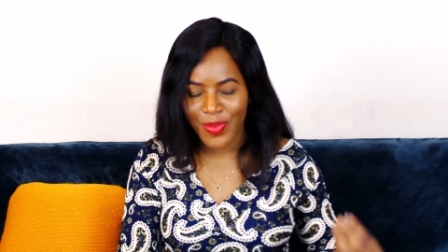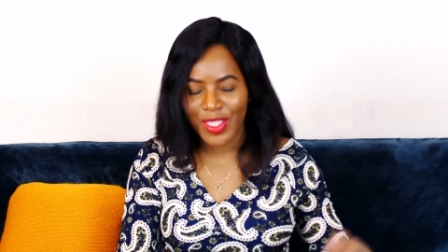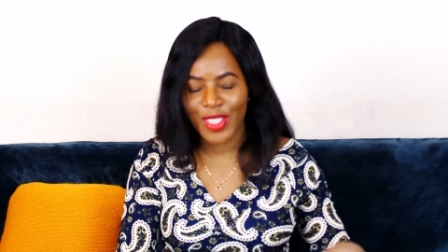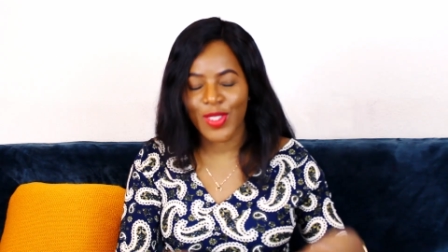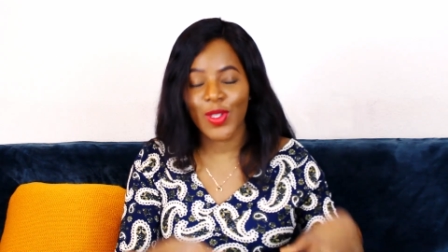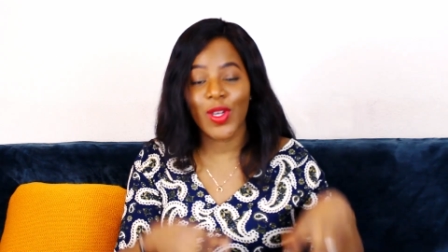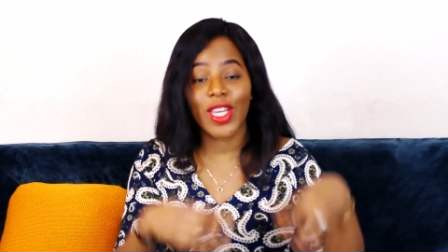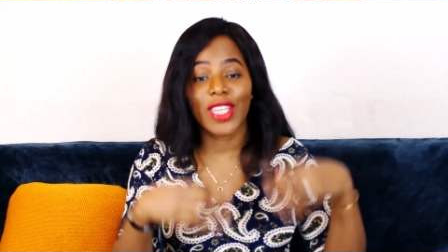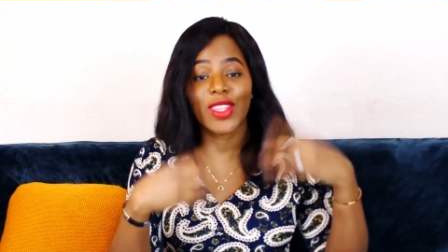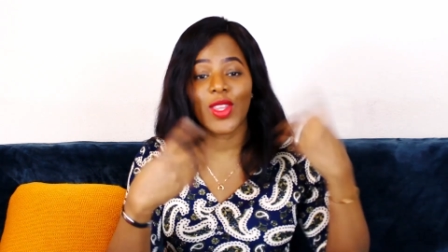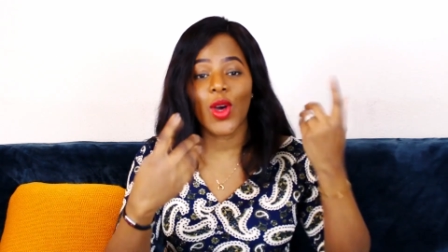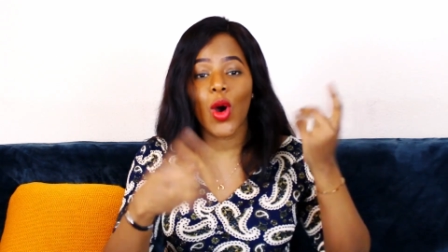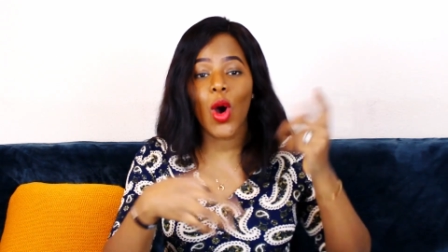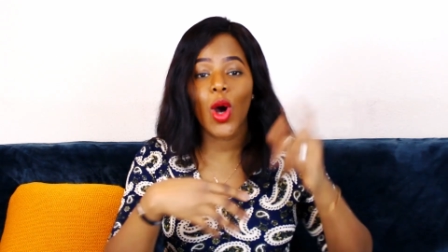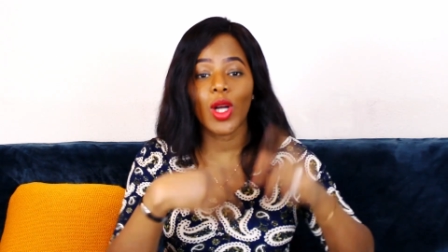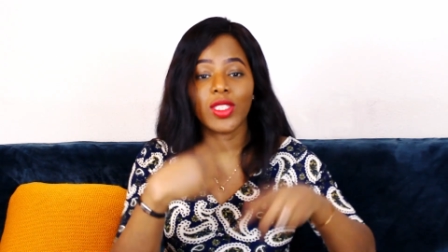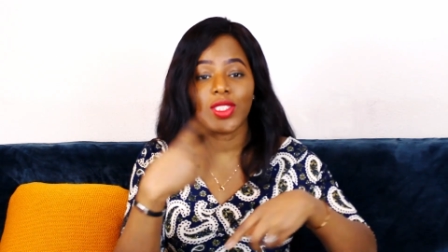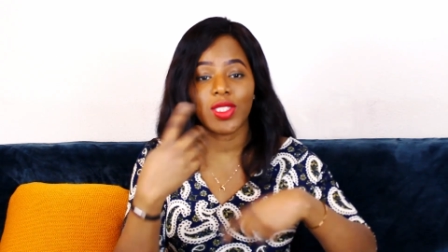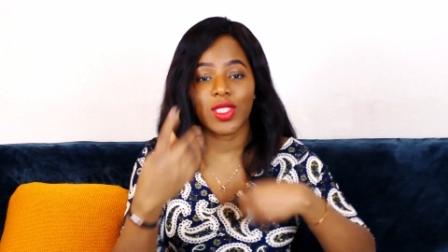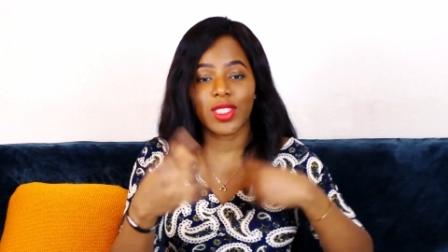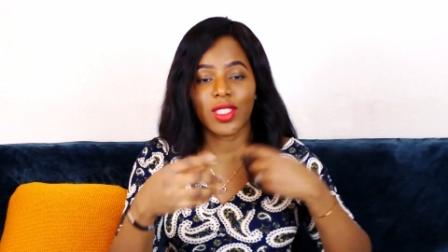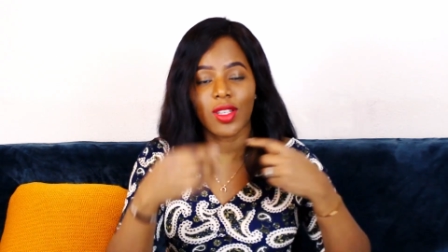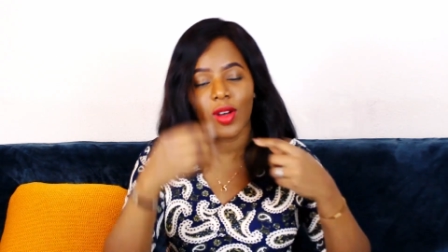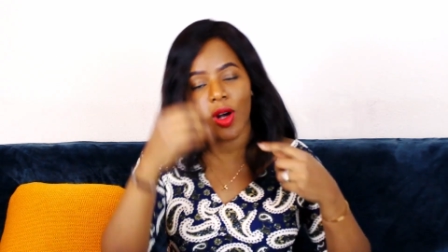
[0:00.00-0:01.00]
So in the
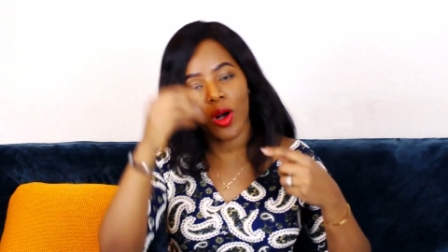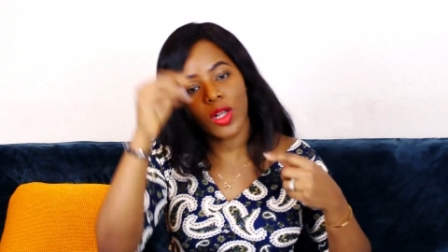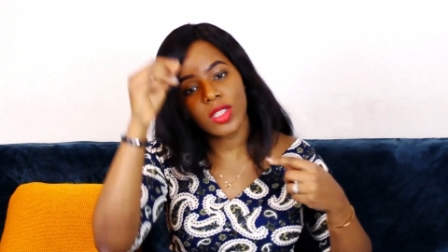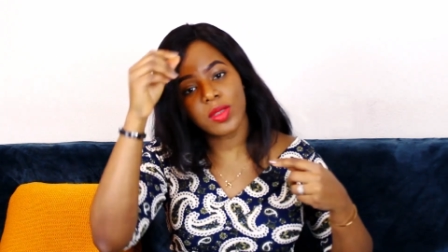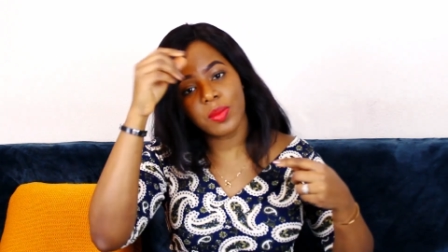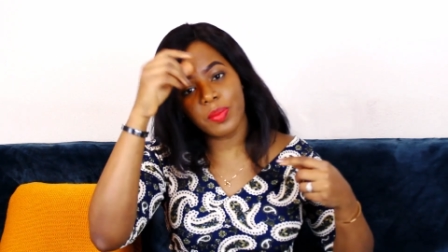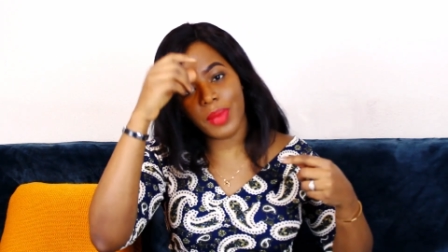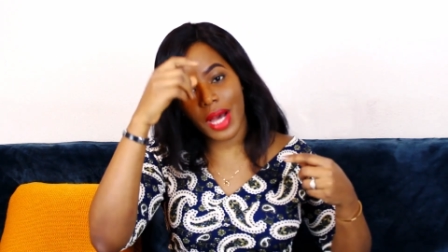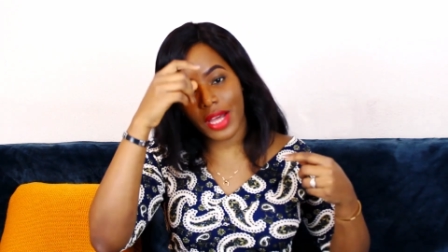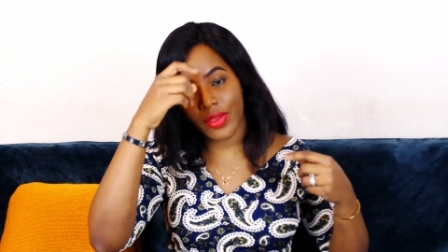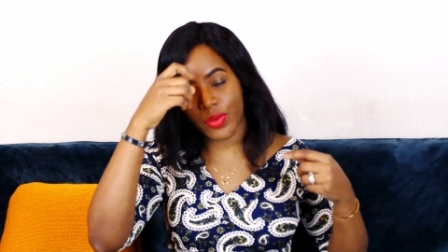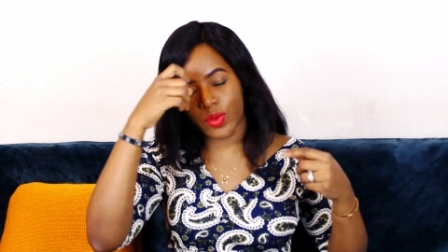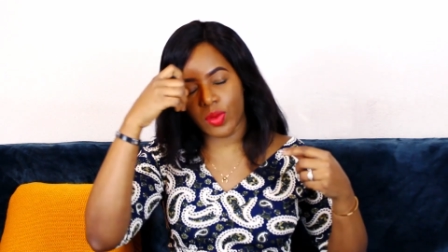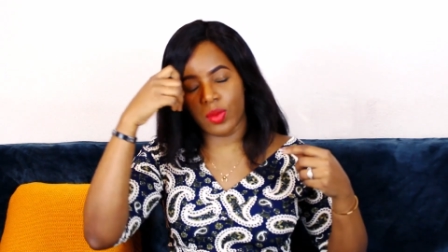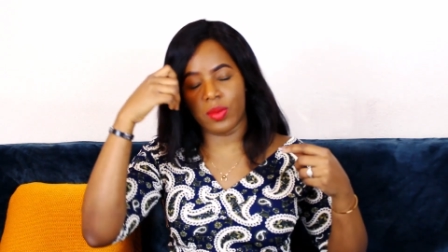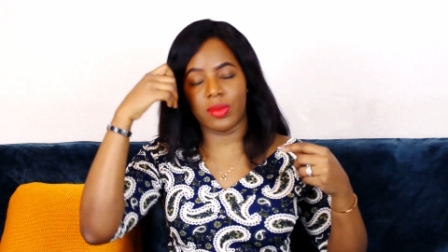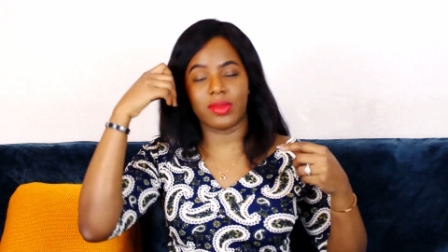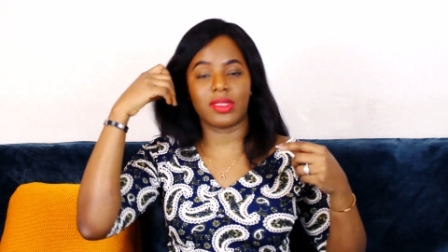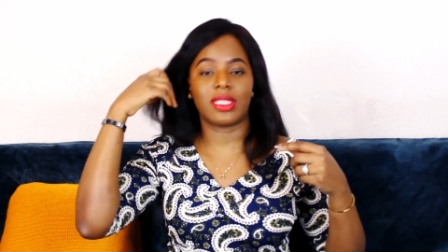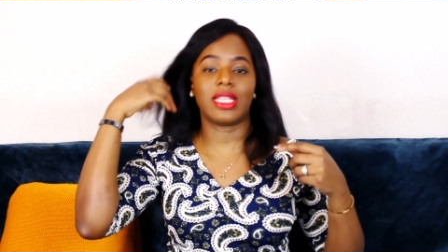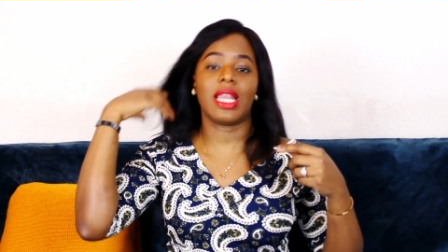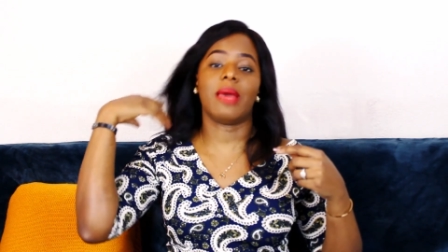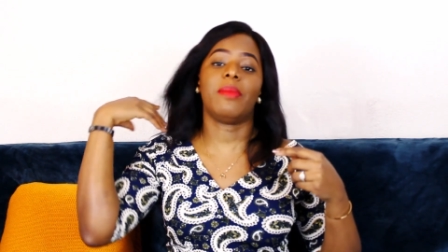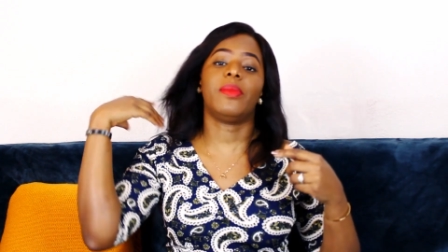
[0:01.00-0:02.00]
old
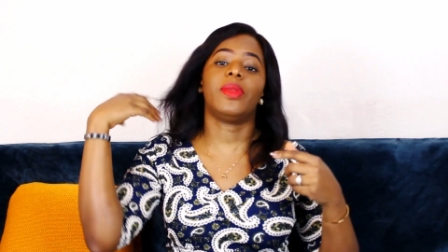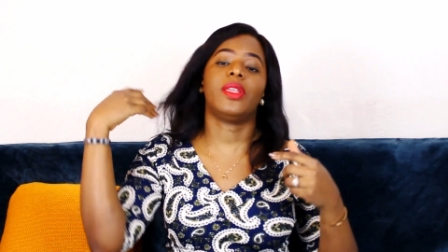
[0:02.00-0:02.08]
bathrooms,